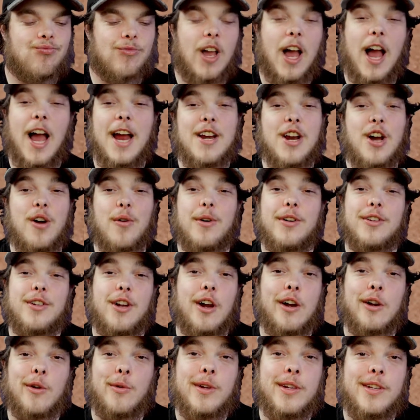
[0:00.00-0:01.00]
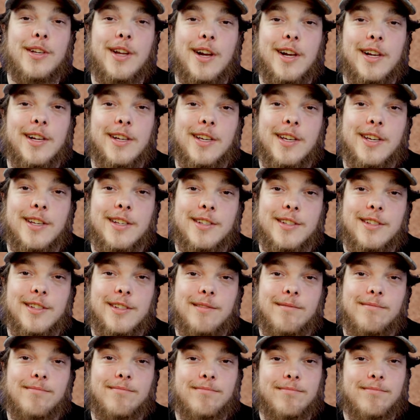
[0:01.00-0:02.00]
I know what Darkwing Duck is.
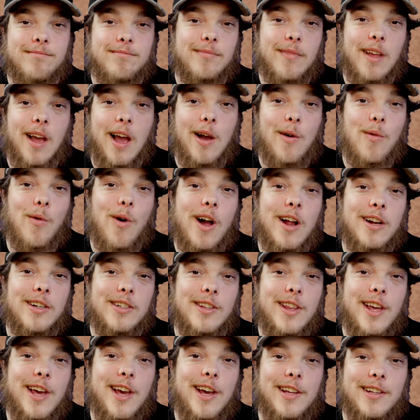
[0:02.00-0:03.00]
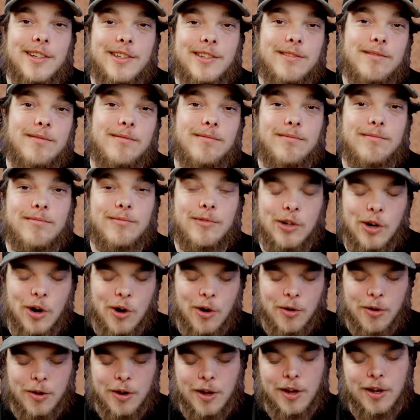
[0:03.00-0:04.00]
I watched that
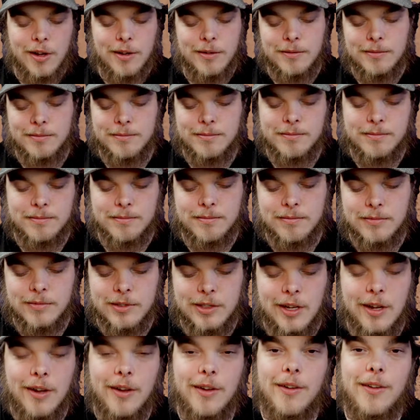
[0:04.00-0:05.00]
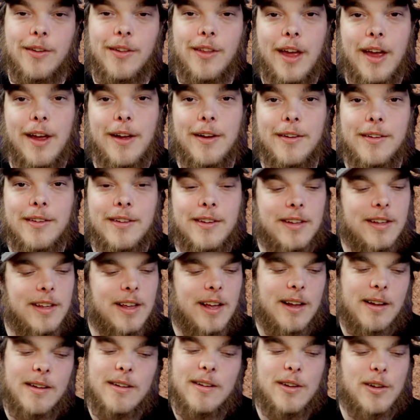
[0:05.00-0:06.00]
growing up. So that,
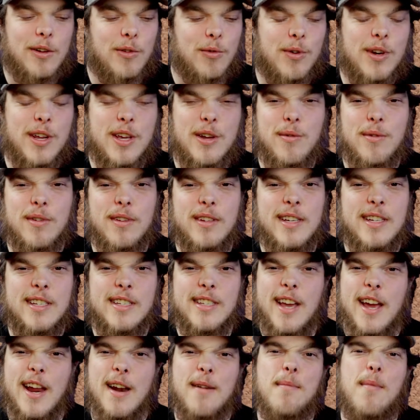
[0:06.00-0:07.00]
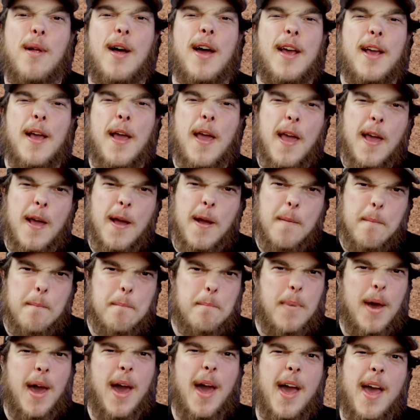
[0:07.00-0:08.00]
when he released that, I'm like,
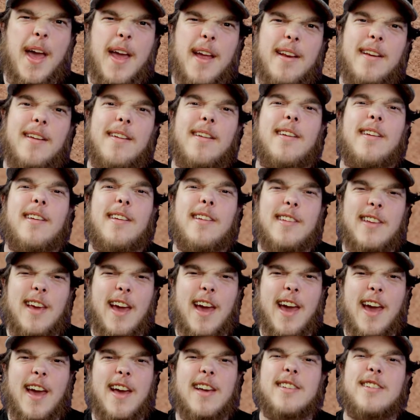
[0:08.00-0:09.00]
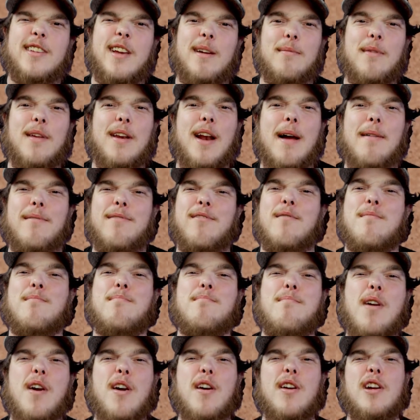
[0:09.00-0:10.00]
bet, yeah, something I'm
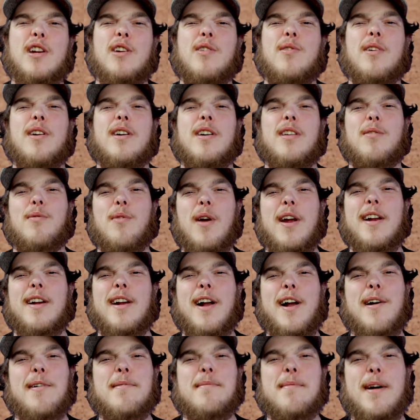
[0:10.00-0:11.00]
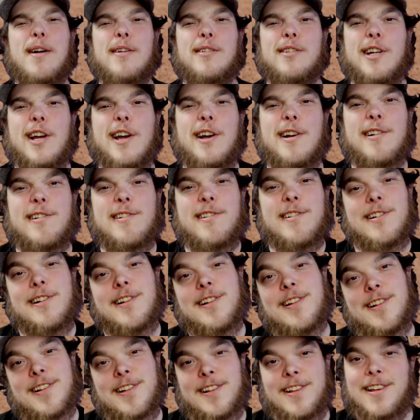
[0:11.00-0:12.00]
familiar with. Way to go, Mojo.
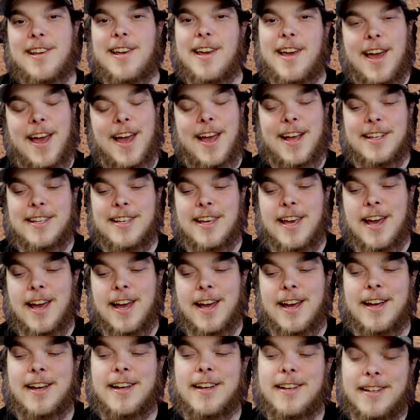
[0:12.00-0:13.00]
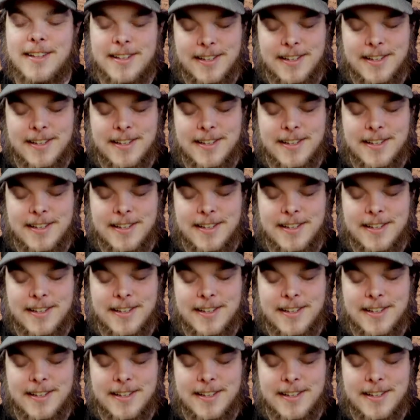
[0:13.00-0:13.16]
Heck yeah.